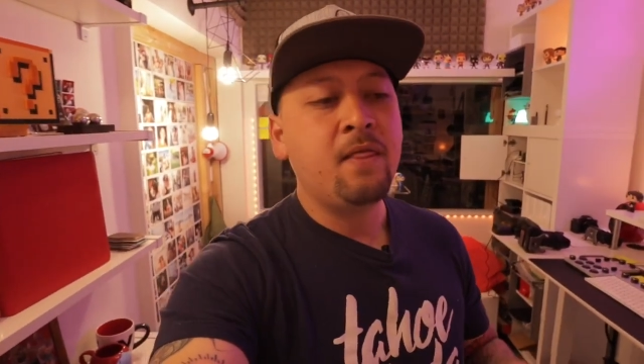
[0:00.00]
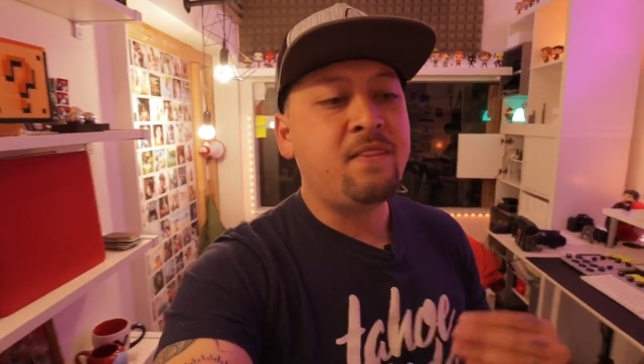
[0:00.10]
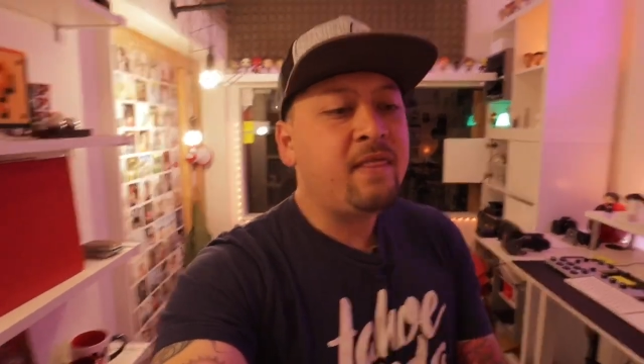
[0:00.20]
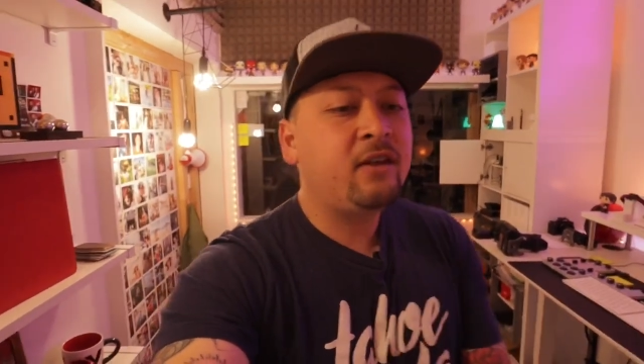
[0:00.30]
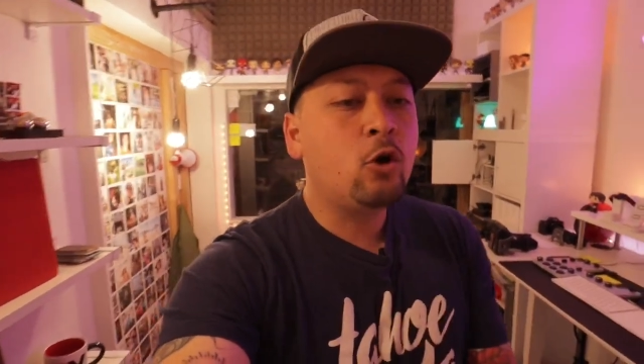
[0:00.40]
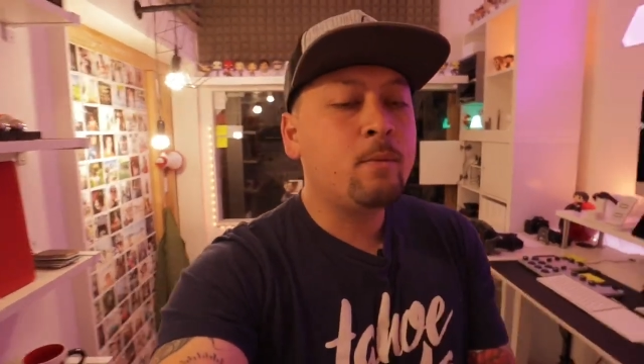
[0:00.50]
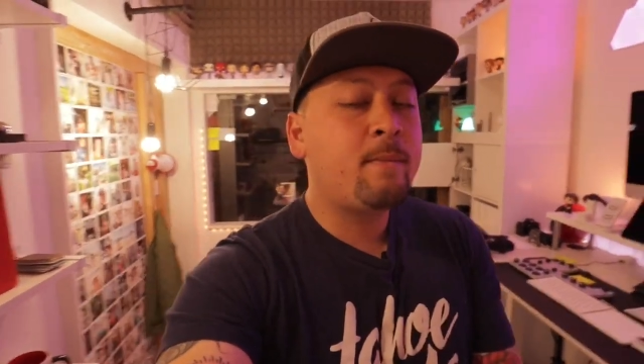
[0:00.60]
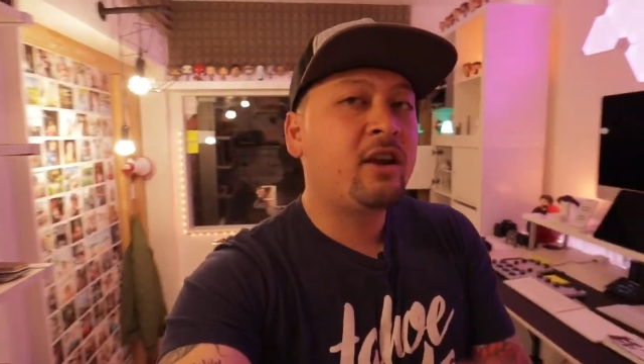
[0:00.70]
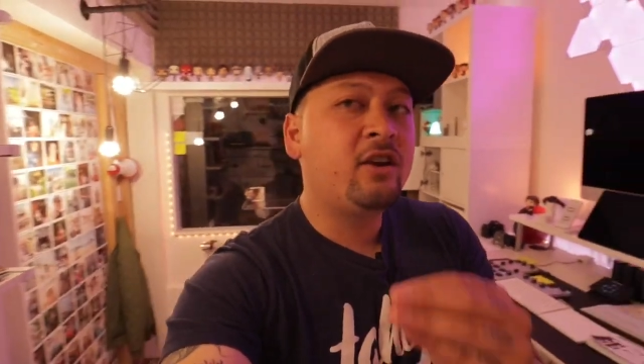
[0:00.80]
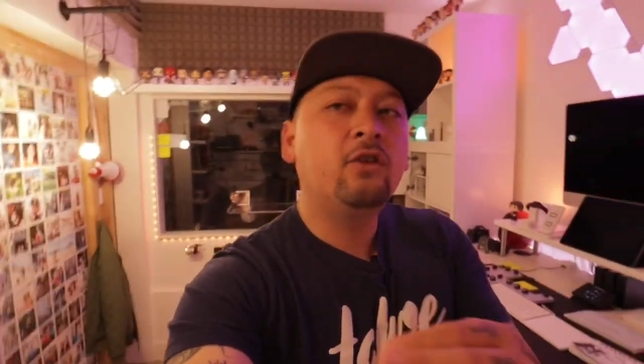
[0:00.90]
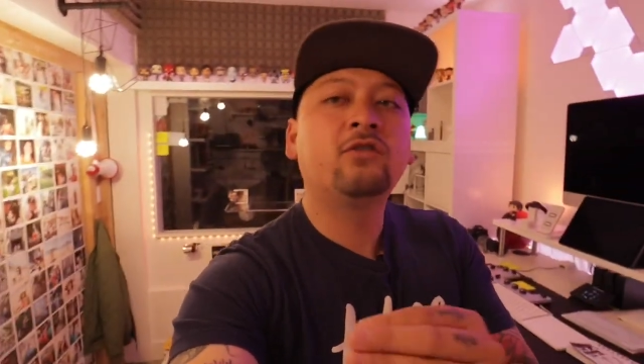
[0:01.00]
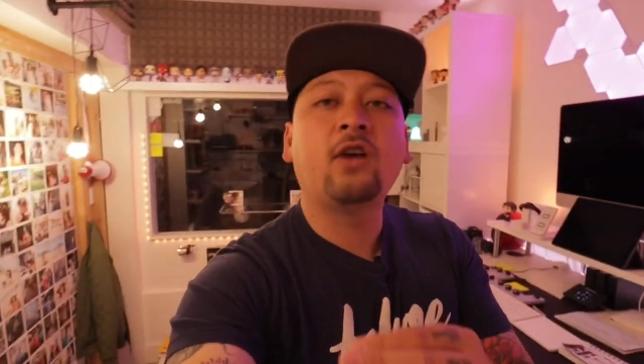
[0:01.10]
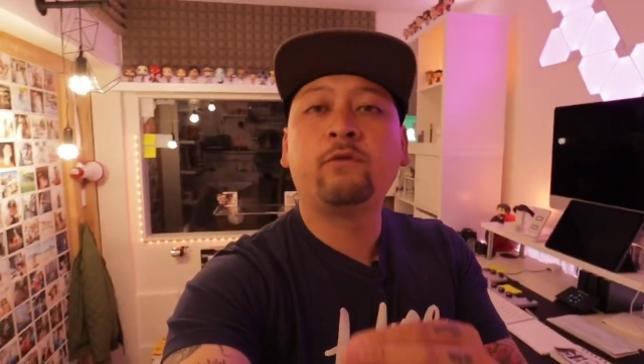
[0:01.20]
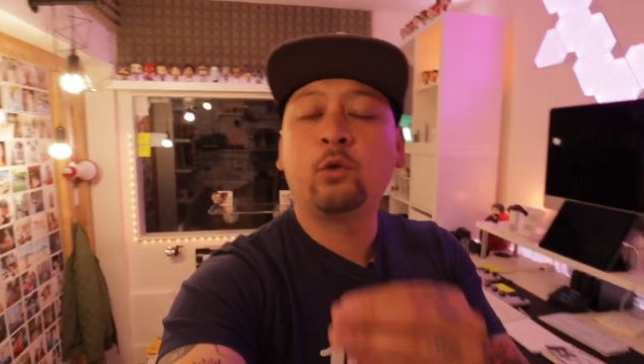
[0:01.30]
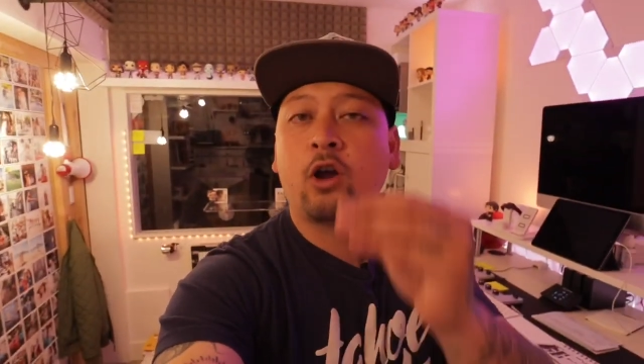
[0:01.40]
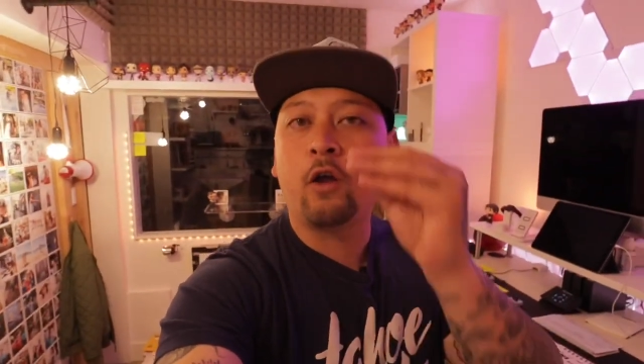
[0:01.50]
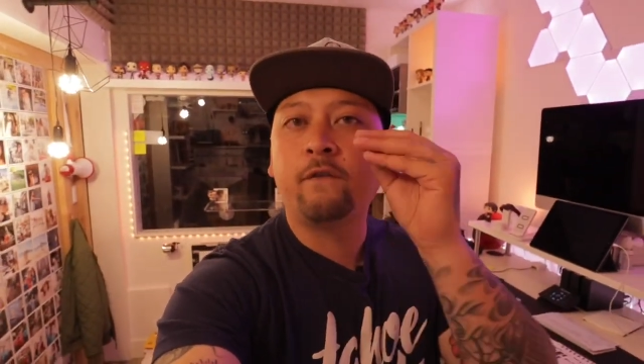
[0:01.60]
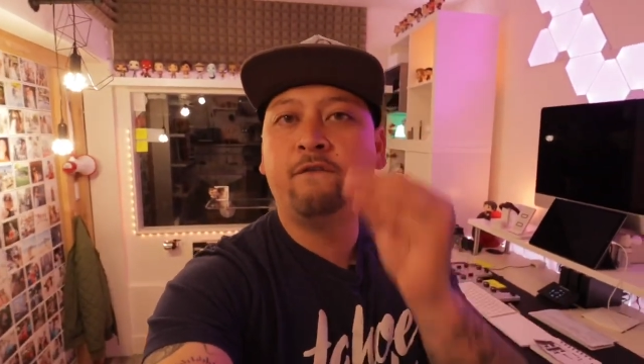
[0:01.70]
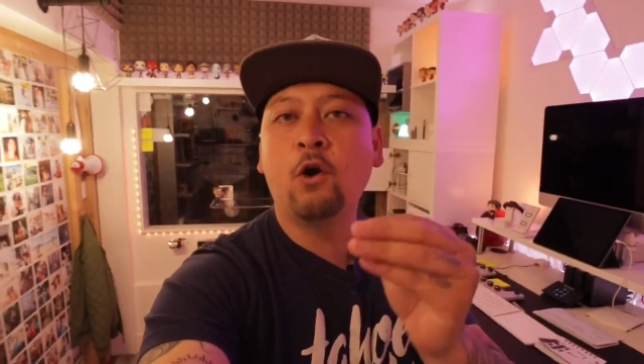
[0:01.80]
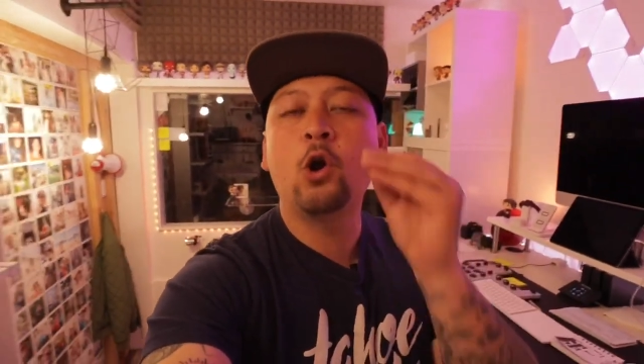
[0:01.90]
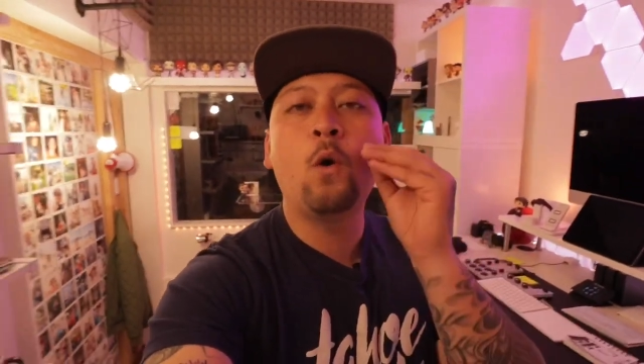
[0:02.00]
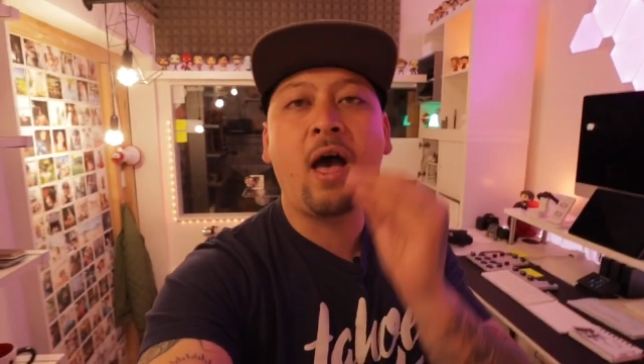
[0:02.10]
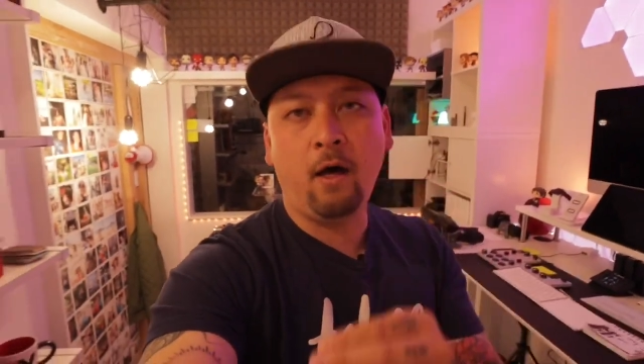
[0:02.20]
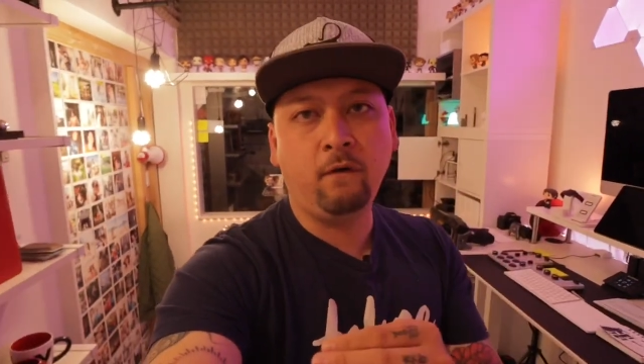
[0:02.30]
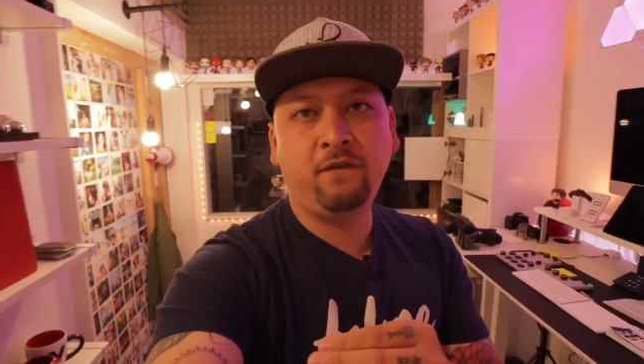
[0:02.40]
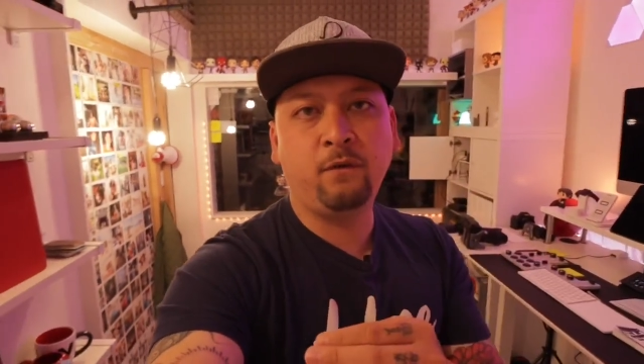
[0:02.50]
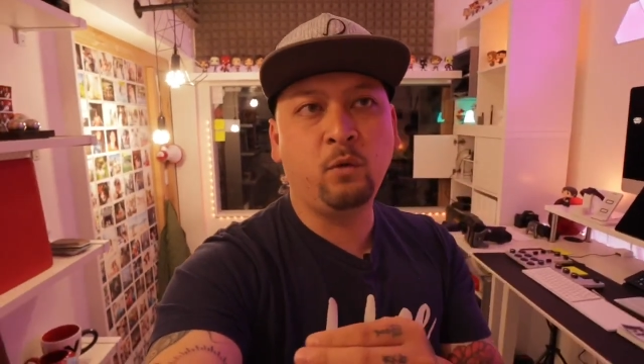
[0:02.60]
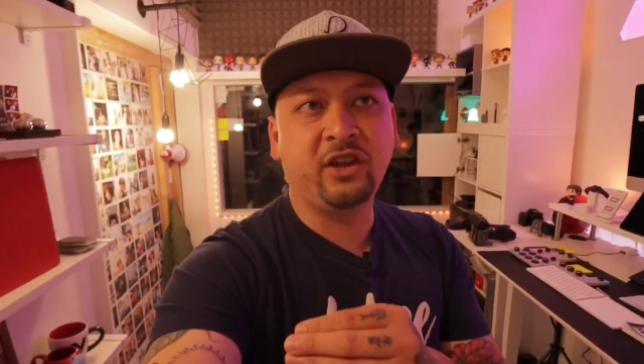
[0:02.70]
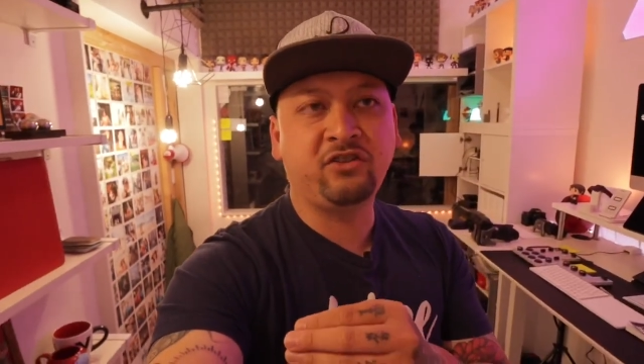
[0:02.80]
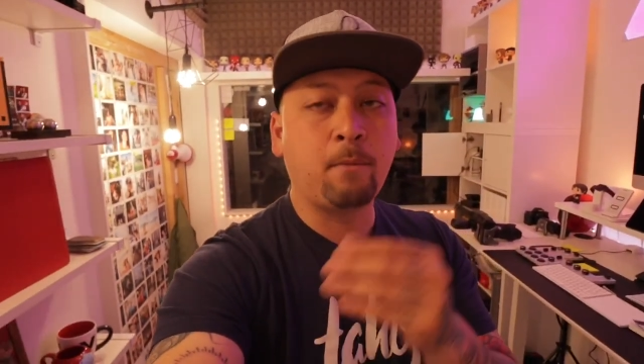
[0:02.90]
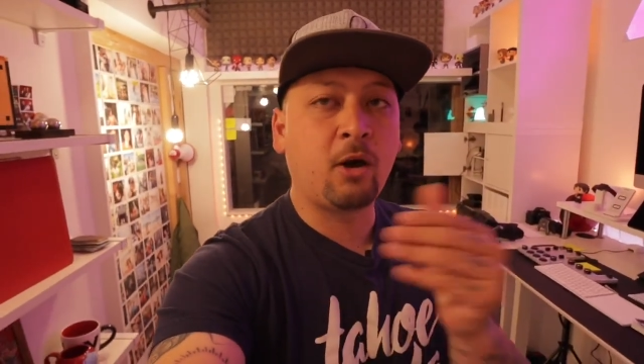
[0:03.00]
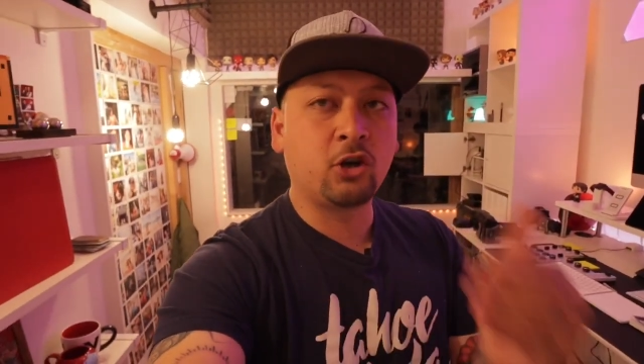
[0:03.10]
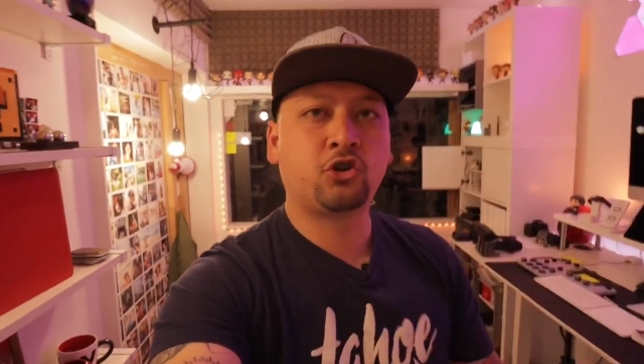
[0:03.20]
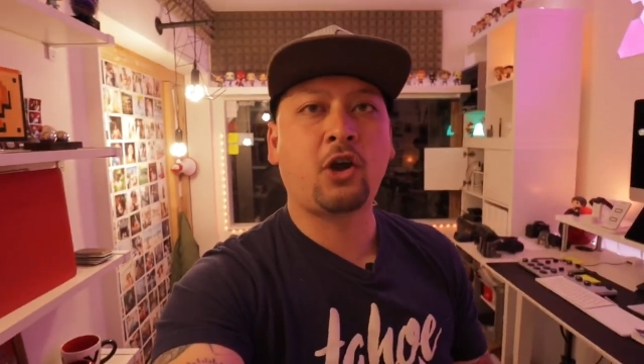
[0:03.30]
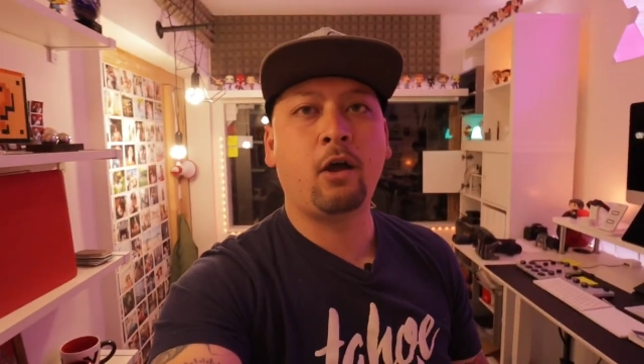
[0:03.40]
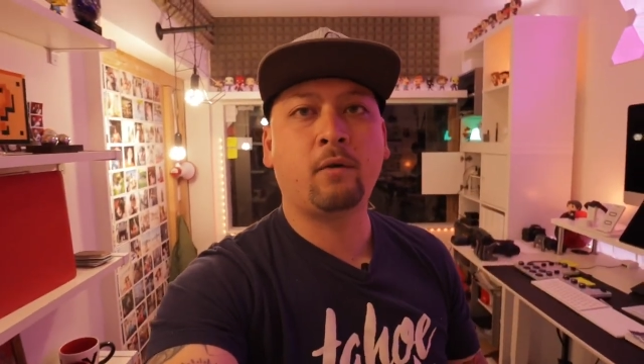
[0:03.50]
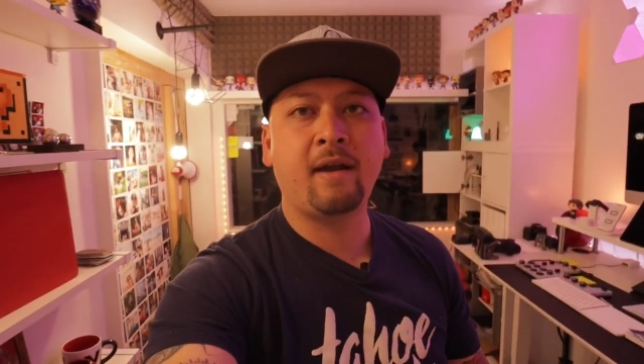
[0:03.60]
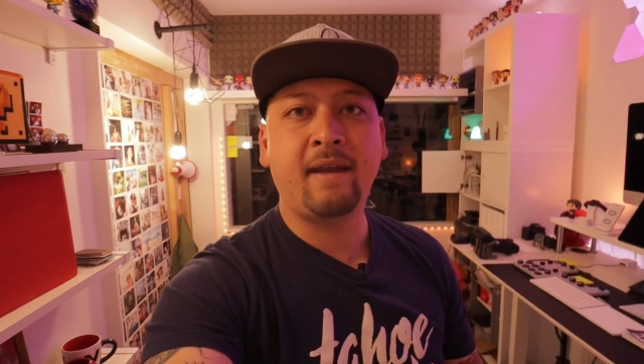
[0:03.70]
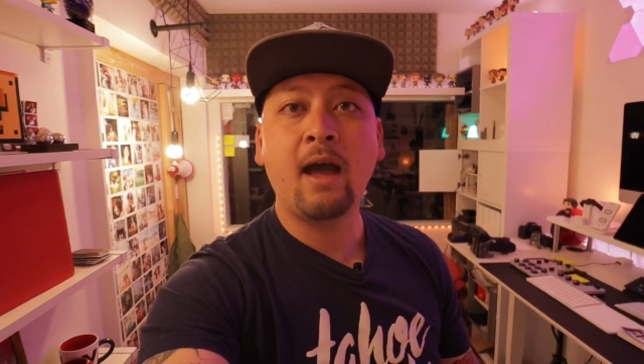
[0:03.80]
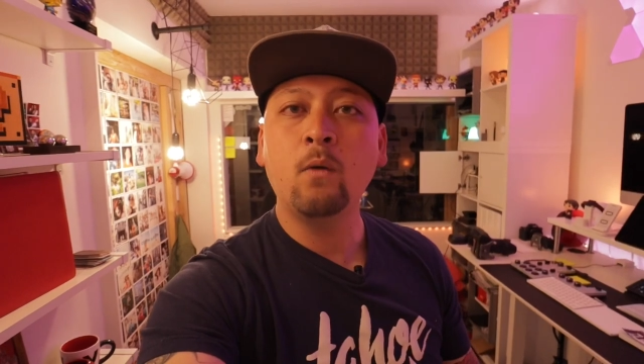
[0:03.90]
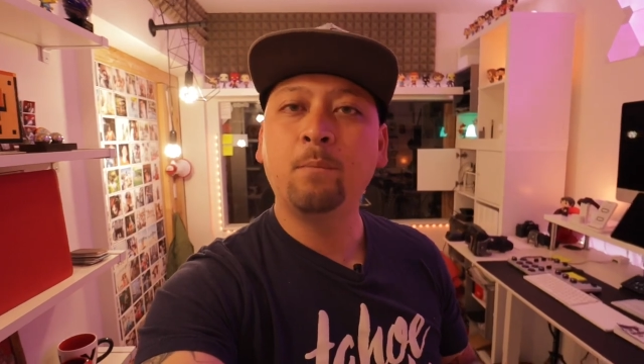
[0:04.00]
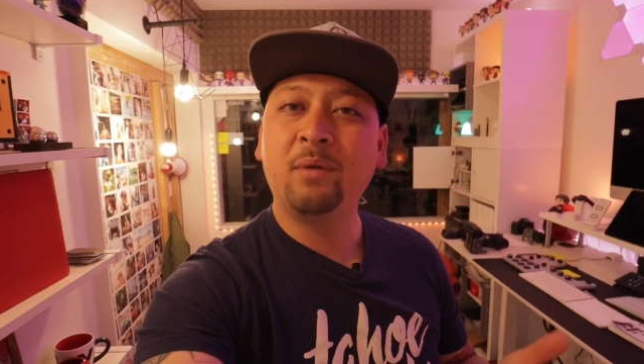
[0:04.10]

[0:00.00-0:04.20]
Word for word: Then they told me about another software called Photo Elf, which I'm on a trial right now,